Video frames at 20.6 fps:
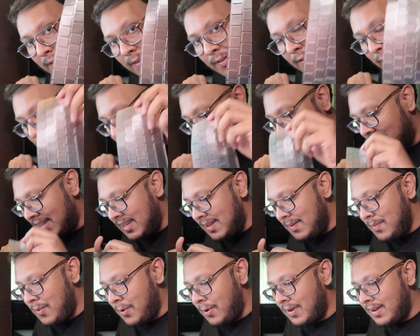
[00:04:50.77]
for your
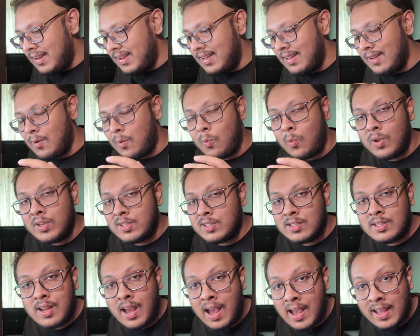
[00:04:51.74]
keyboard,
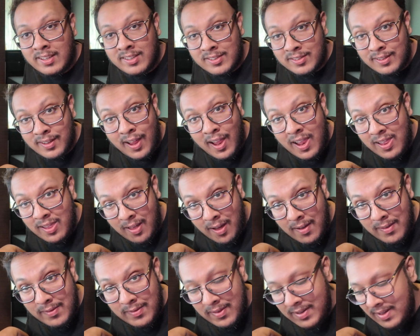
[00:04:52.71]
which I just
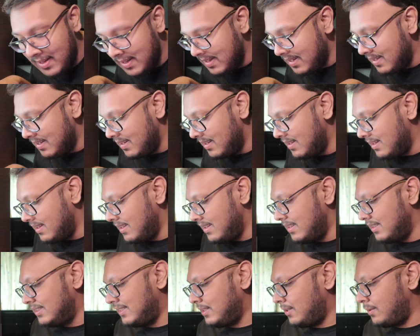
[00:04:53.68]
love.
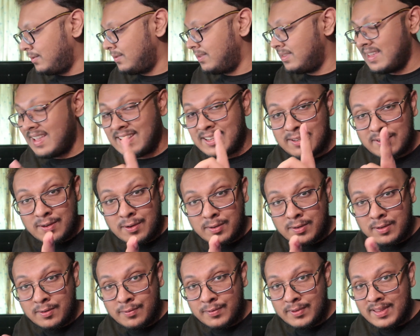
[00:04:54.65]
So thank you,
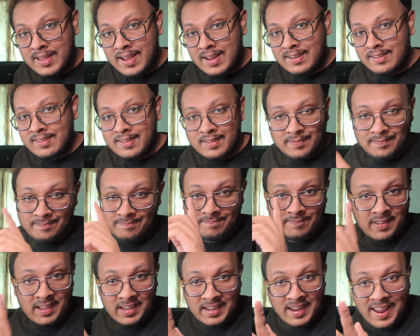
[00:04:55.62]
Doqo, for that.
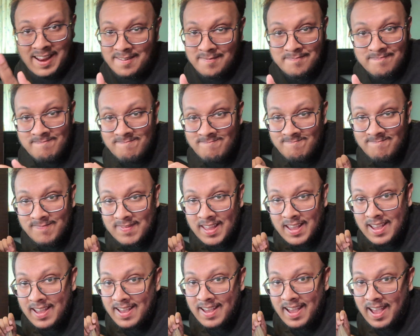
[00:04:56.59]
Again,
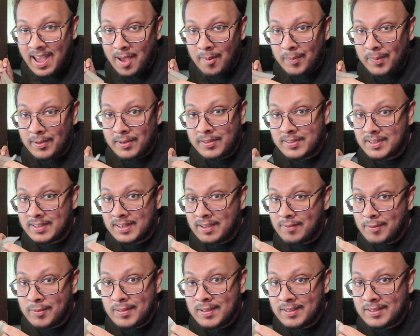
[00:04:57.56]
Apple doesn't
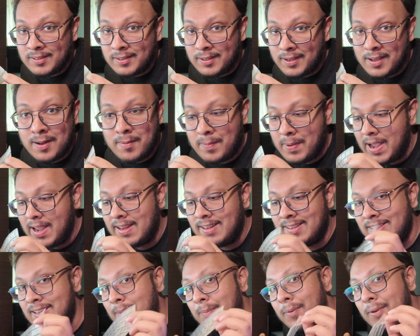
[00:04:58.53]
give you this. You gotta buy it
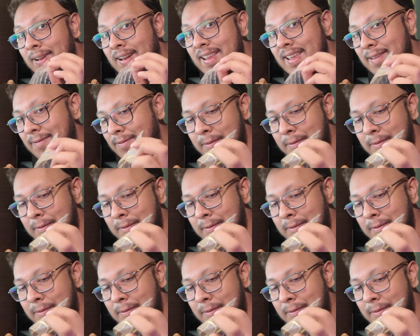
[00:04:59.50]
separately if